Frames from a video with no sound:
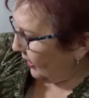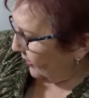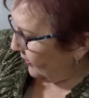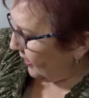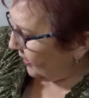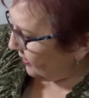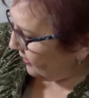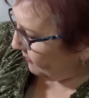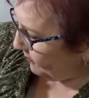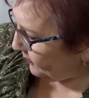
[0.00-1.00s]
And
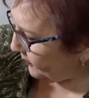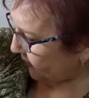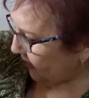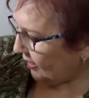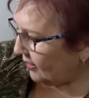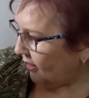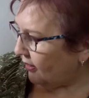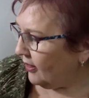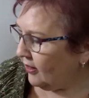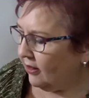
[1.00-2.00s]
then
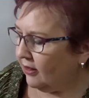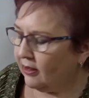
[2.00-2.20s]
another